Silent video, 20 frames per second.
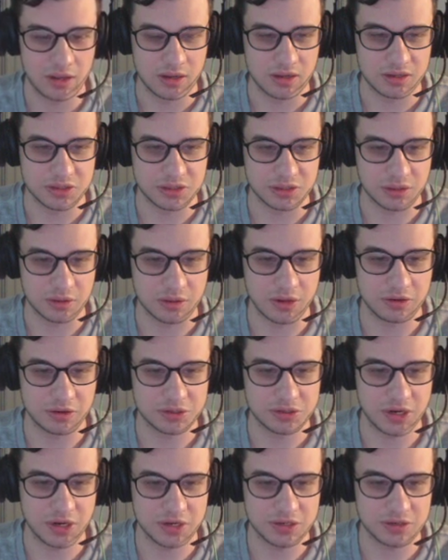So I was
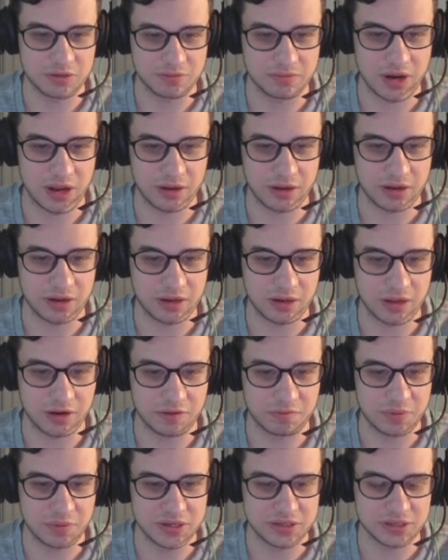trying to rally a lot
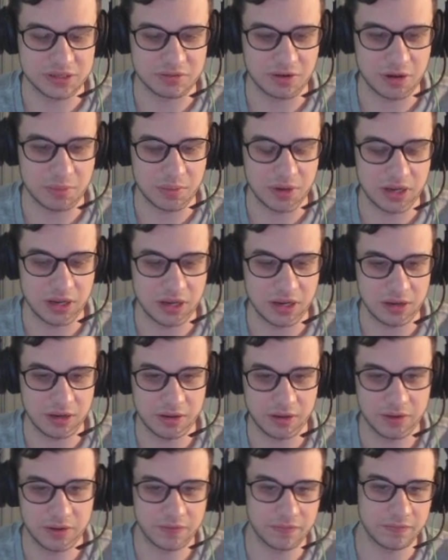of pieces around my
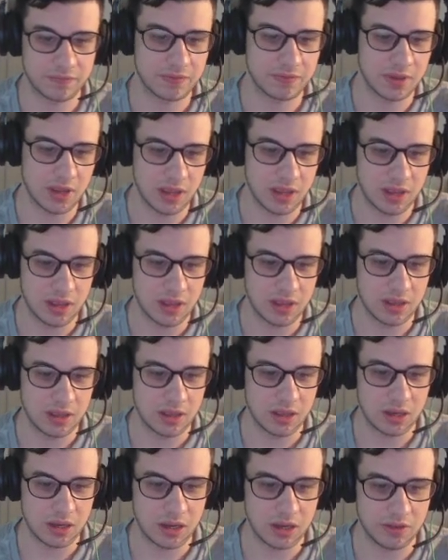king,
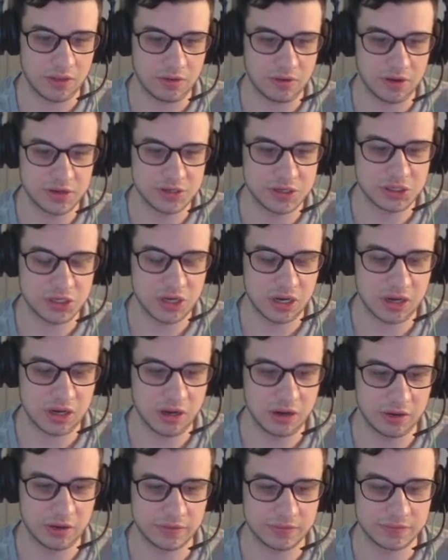and there is a check
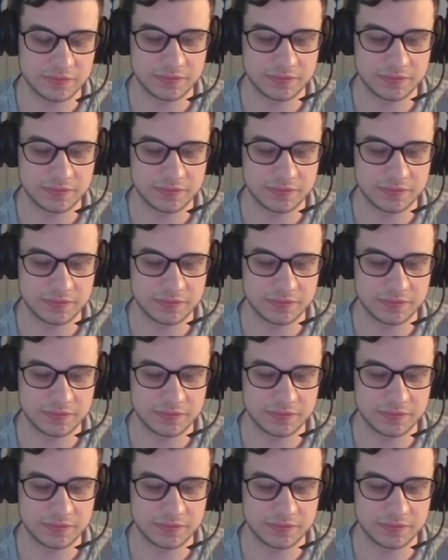here.